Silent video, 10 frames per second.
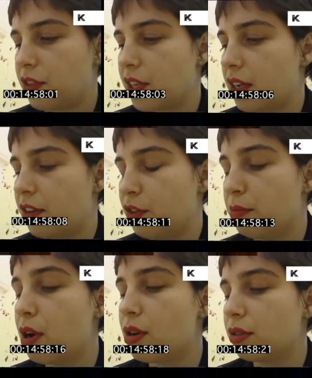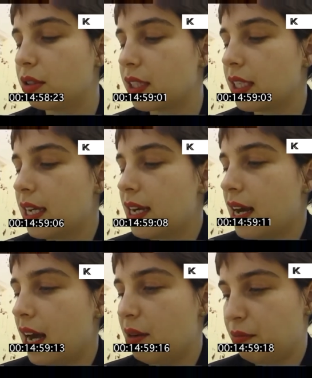of the, of the mould,
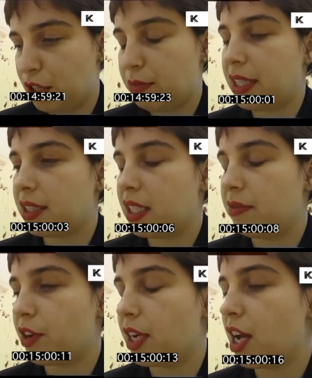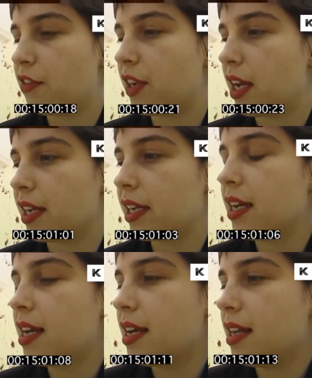um, which makes it seem very lifelike,
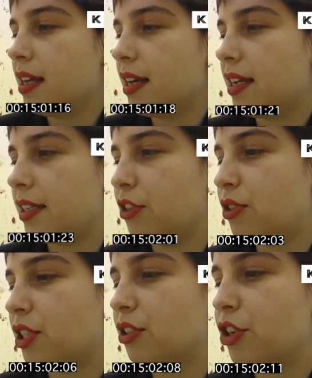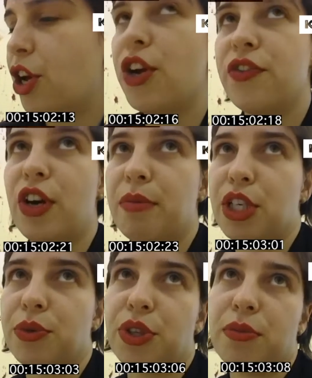it, you still know very
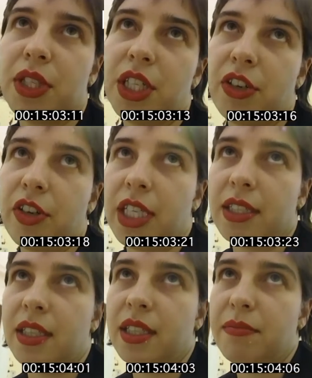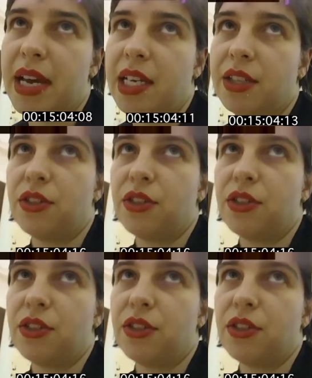much what the material is that it's made